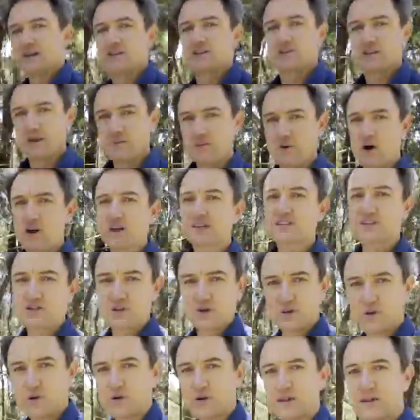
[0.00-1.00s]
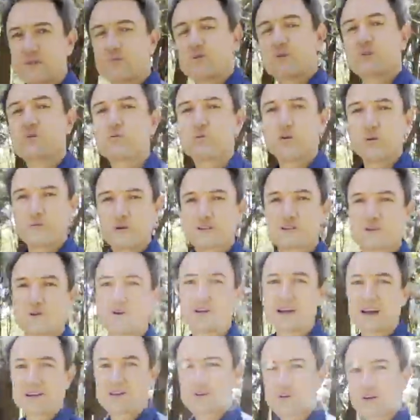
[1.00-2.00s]
So my story with
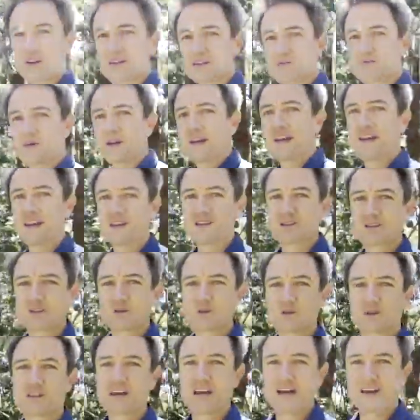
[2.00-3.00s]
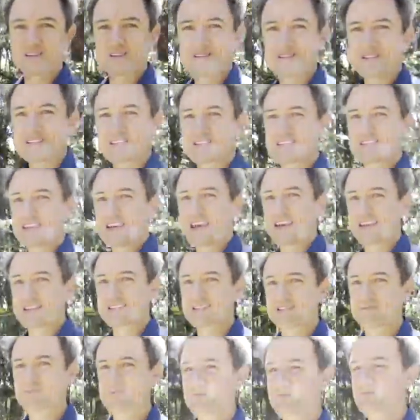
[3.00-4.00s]
rheumatoid arthritis began in
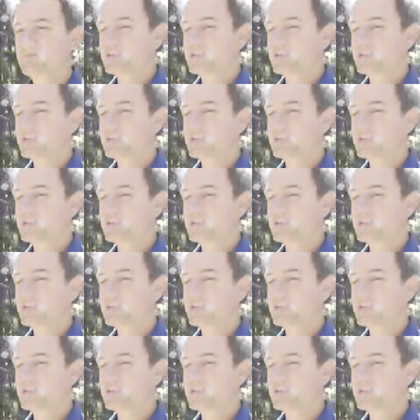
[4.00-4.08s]
2006.